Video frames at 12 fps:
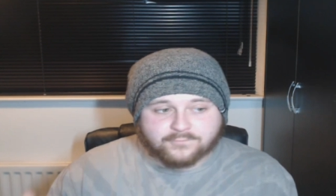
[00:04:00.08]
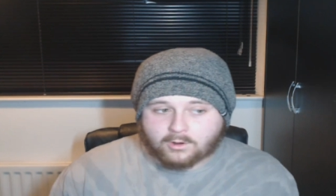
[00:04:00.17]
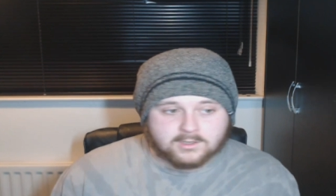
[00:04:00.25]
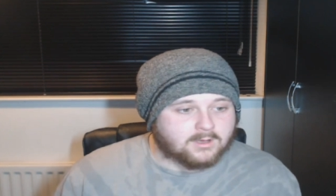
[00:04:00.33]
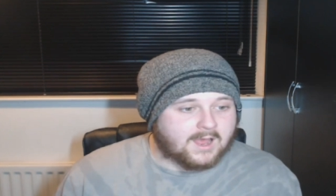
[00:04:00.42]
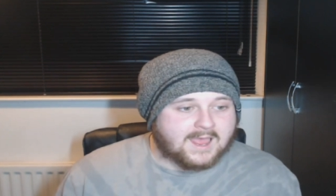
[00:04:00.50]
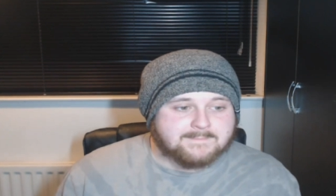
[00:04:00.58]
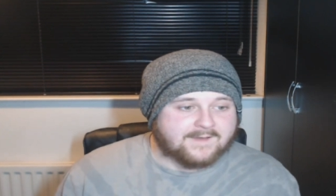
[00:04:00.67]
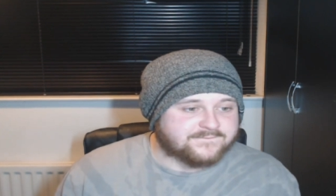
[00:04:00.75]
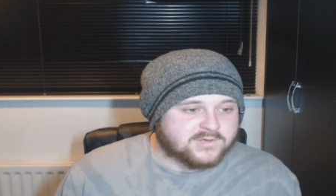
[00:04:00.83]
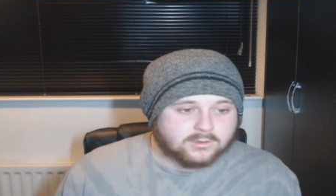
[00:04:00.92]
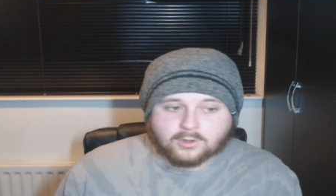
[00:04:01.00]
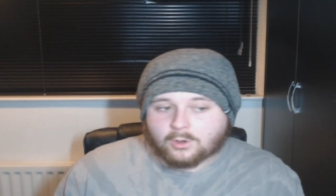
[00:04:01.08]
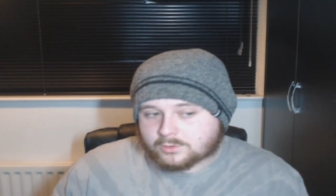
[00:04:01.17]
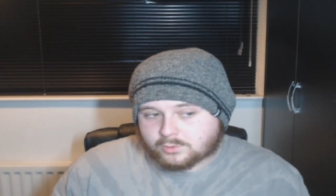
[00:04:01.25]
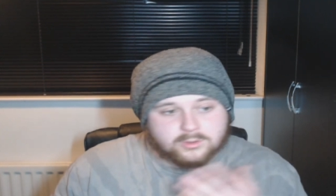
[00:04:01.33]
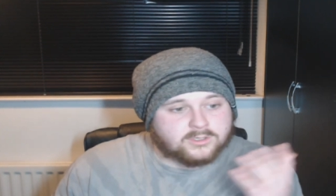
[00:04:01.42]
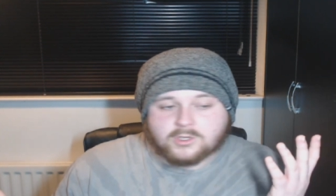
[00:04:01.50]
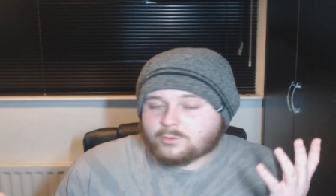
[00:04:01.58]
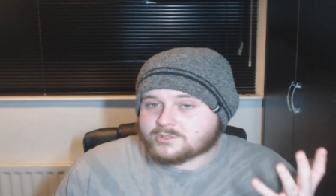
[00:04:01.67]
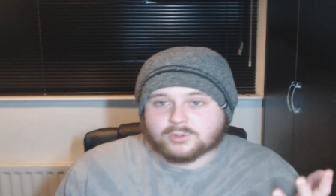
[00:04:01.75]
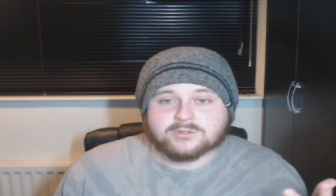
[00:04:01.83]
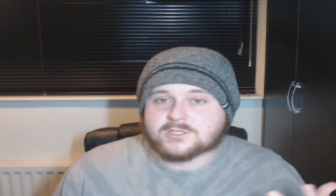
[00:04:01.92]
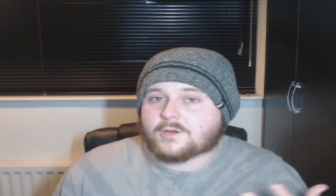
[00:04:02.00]
fought a guy, Matthew Colquhoun, who
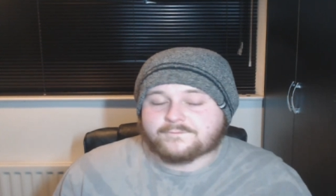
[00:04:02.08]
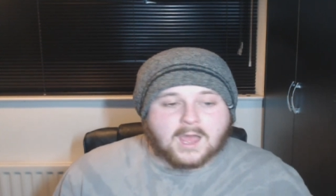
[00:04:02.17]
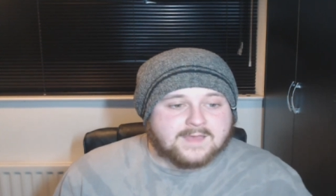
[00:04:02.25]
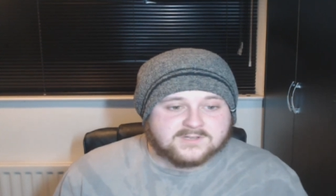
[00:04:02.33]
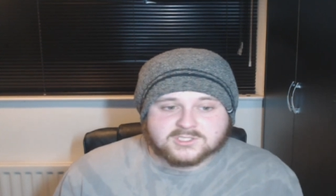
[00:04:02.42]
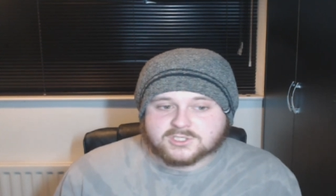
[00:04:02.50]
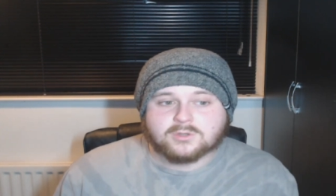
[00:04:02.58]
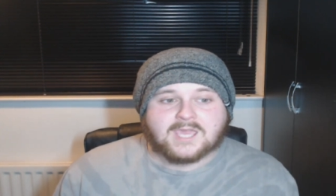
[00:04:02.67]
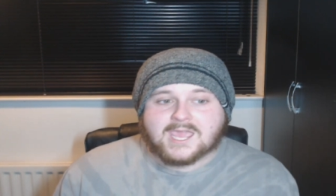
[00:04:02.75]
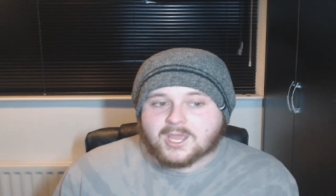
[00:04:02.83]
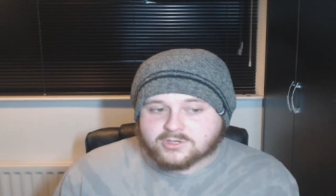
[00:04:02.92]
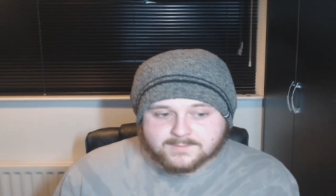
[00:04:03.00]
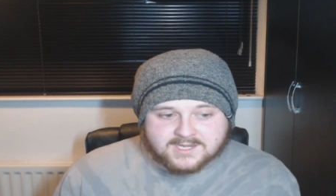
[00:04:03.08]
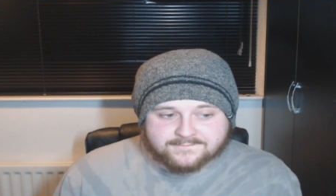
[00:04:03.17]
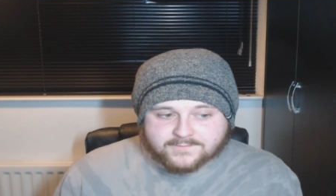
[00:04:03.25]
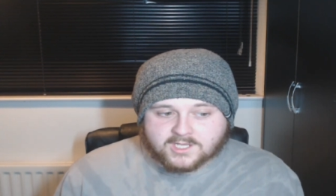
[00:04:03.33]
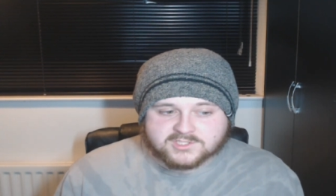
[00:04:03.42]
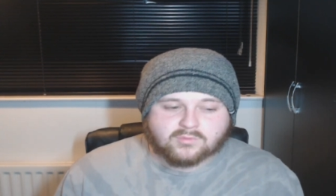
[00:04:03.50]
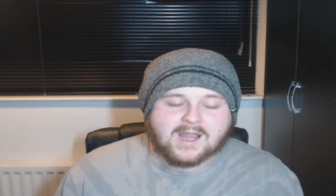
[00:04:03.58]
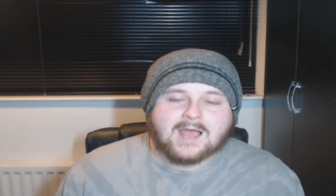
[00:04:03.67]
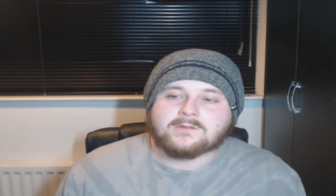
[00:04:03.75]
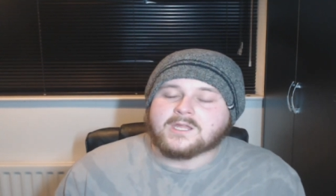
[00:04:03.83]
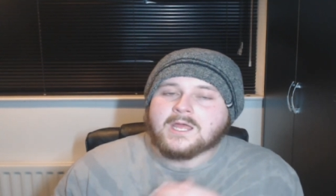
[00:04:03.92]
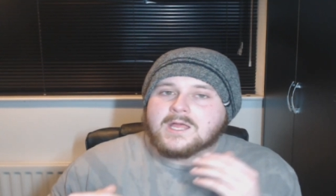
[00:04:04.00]
was also 5 and 2, KO'd him in the first
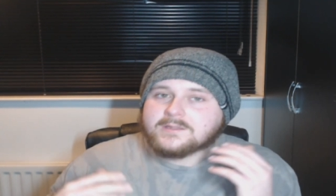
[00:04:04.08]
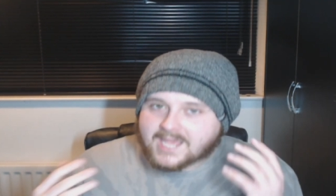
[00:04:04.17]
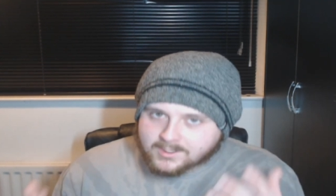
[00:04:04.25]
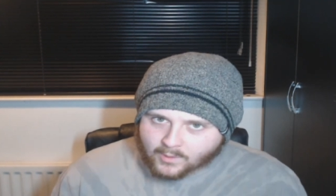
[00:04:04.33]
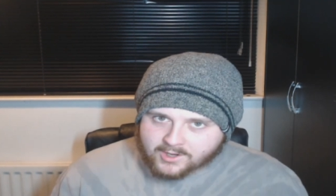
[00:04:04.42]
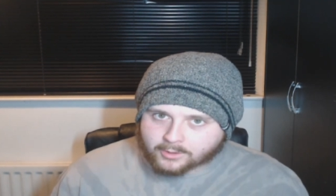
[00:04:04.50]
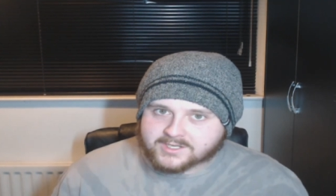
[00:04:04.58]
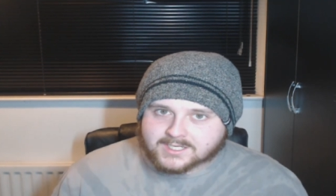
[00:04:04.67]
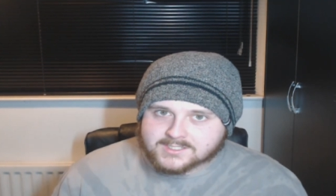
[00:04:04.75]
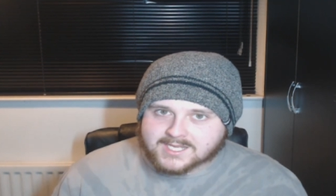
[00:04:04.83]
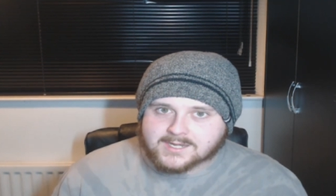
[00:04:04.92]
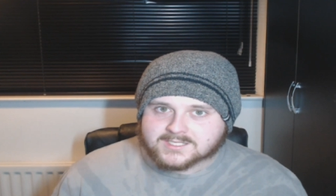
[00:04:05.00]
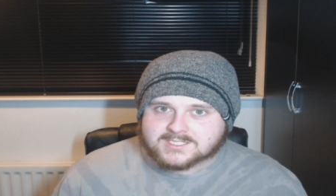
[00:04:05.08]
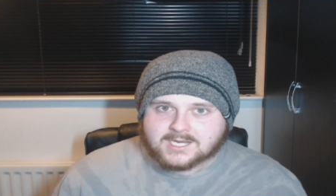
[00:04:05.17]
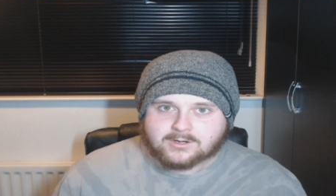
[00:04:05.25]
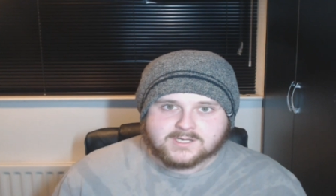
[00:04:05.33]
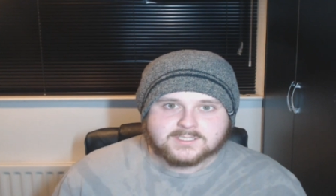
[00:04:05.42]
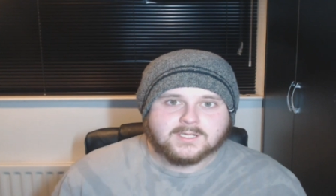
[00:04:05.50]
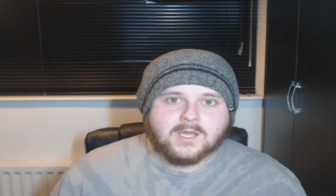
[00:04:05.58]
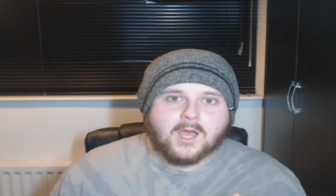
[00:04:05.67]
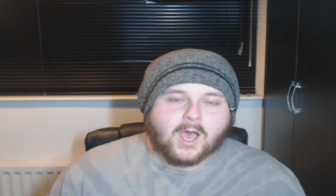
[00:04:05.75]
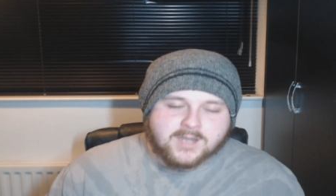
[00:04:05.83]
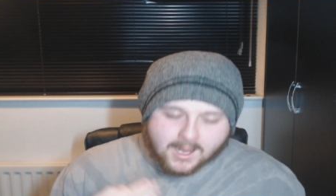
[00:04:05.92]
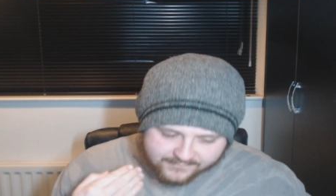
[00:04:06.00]
round, then went on the contender series.
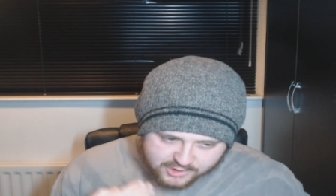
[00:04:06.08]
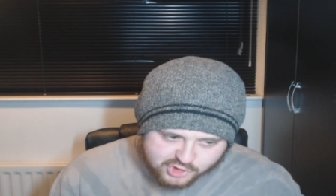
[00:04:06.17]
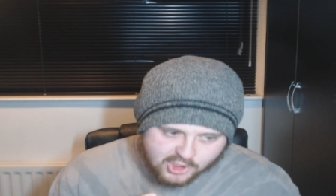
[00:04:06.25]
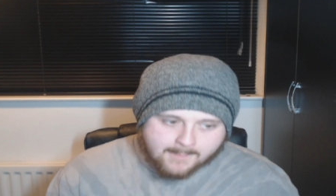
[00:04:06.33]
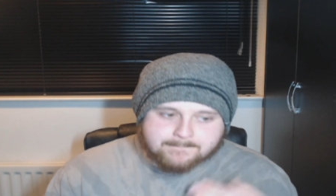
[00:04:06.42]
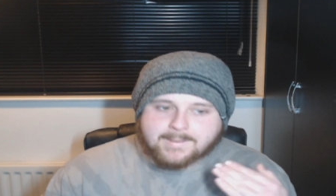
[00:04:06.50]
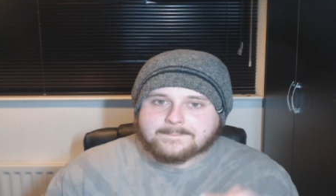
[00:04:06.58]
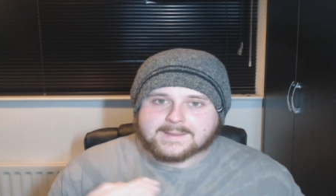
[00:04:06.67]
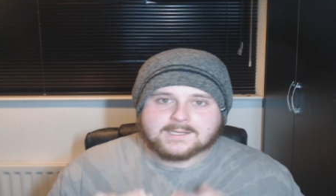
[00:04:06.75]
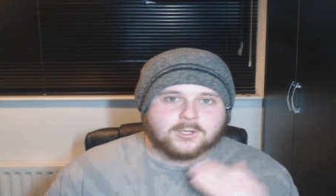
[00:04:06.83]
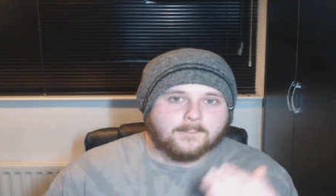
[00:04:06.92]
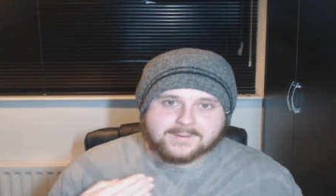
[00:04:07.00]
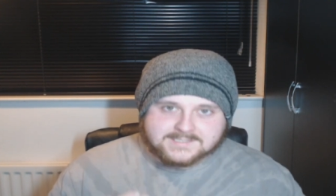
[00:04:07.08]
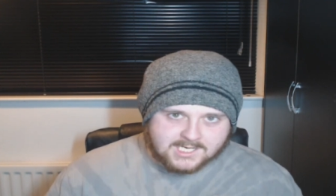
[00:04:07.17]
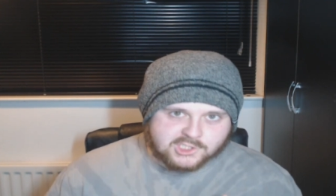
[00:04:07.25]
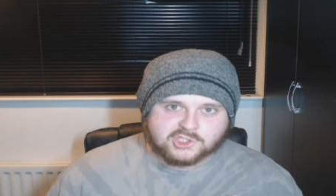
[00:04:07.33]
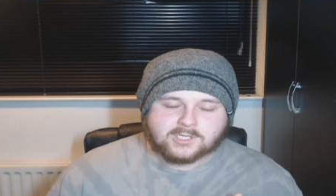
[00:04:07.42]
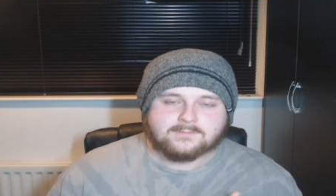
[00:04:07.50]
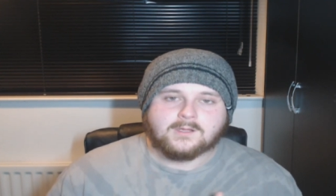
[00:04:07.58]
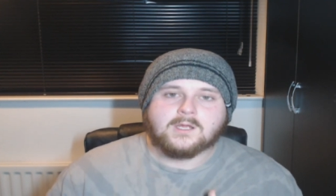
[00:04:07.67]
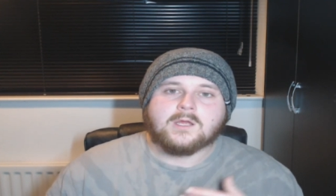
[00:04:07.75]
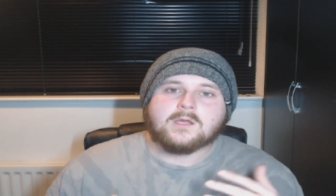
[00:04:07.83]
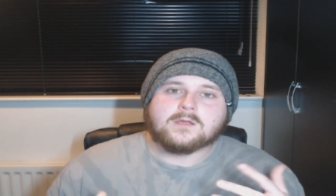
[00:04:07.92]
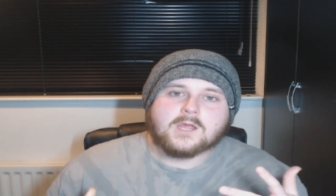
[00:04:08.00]
Another jump up in competition
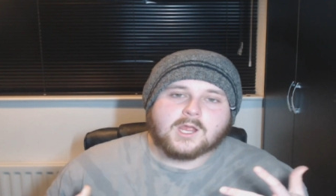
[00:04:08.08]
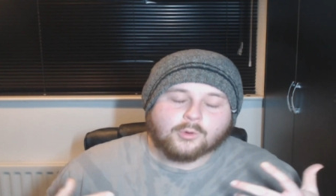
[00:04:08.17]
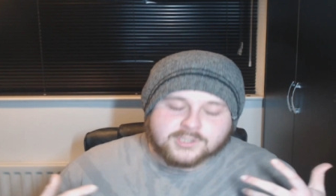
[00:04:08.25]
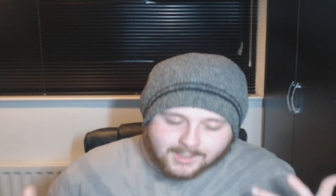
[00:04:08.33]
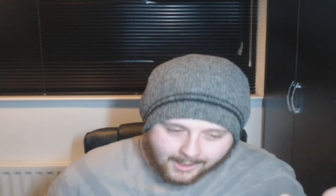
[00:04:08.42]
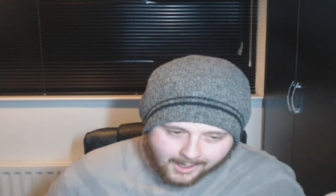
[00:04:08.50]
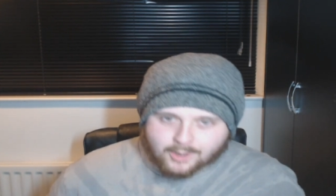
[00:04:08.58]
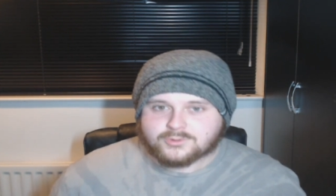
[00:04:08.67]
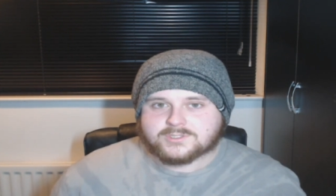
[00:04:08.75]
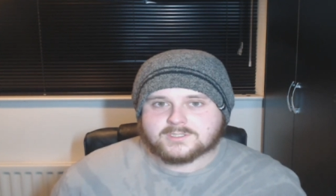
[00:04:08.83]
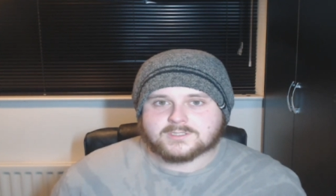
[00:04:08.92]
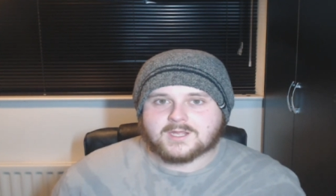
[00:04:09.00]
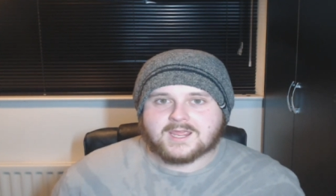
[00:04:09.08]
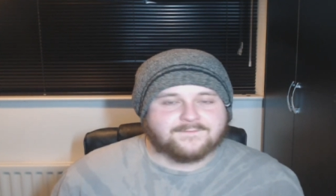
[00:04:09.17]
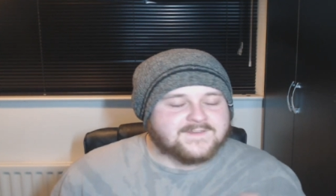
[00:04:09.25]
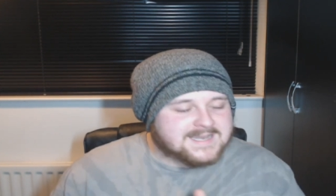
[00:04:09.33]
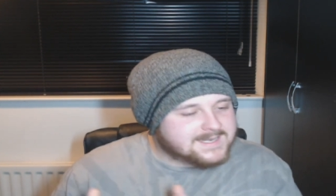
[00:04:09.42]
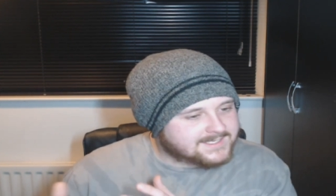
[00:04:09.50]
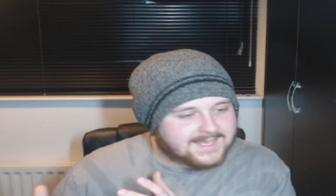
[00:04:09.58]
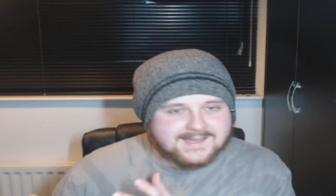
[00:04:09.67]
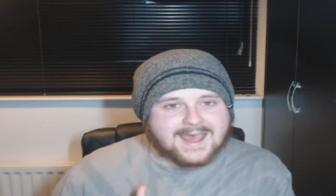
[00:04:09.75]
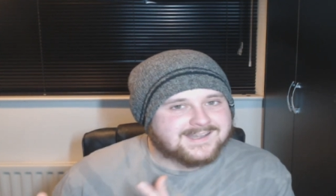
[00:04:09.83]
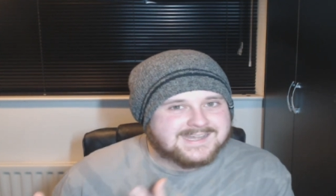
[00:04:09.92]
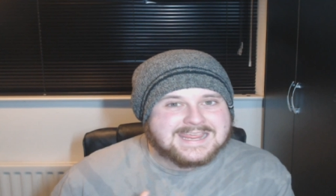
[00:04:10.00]
it was close. If he didn't get
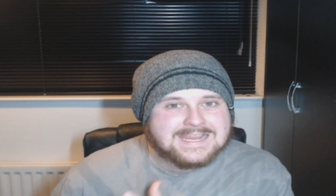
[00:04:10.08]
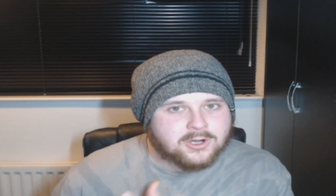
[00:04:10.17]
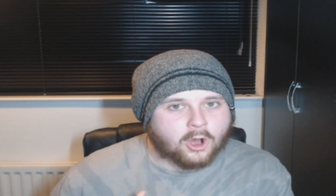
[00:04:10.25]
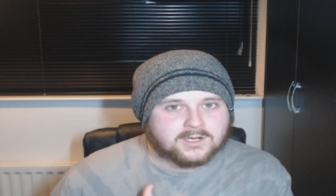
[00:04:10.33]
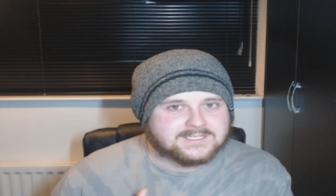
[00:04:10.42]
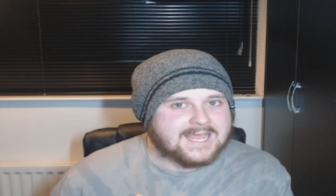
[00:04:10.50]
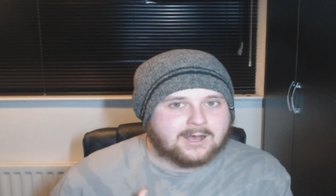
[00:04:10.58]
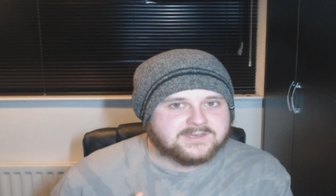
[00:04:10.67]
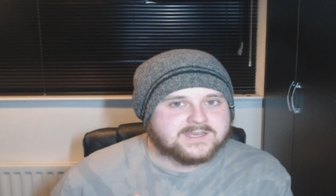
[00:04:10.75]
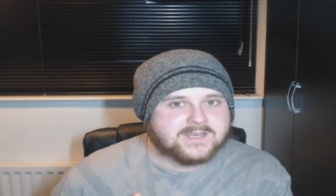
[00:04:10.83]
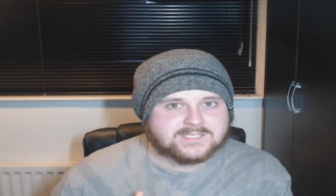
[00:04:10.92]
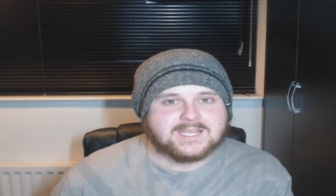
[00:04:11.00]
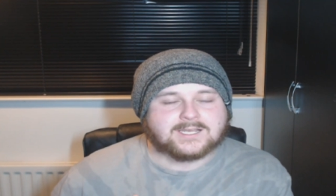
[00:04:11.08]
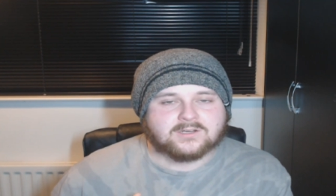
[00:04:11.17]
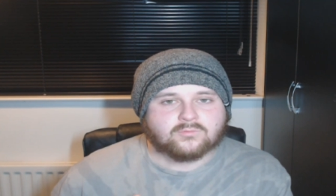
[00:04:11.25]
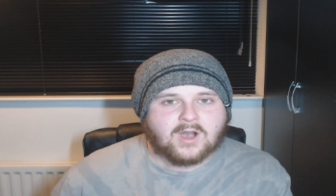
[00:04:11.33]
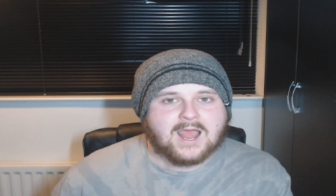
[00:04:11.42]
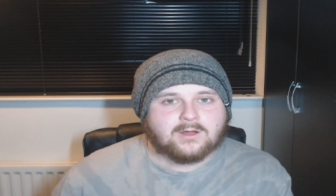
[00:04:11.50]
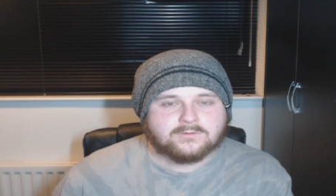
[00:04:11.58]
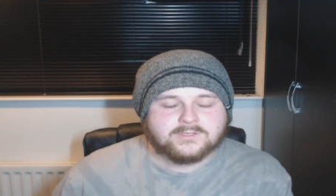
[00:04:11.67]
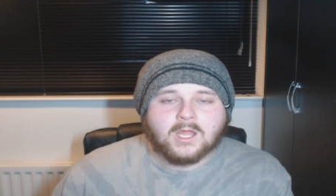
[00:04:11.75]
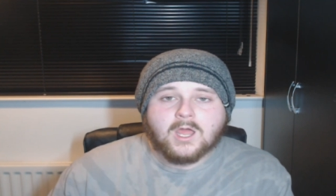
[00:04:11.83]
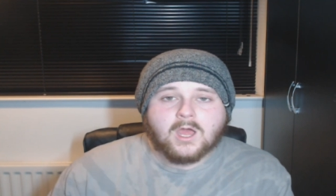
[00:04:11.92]
that knee knockdown in the second round,